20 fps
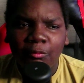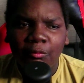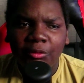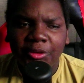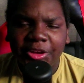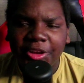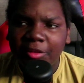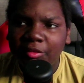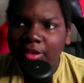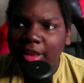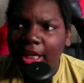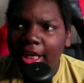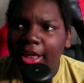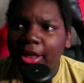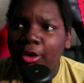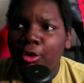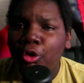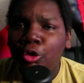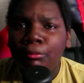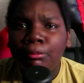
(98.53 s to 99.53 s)
She was like,
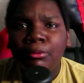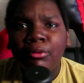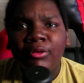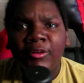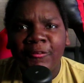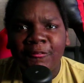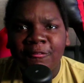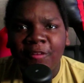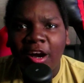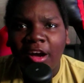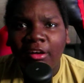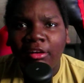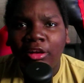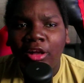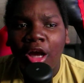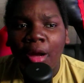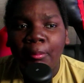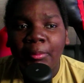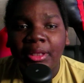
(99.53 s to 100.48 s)
who pulled the fire alarm?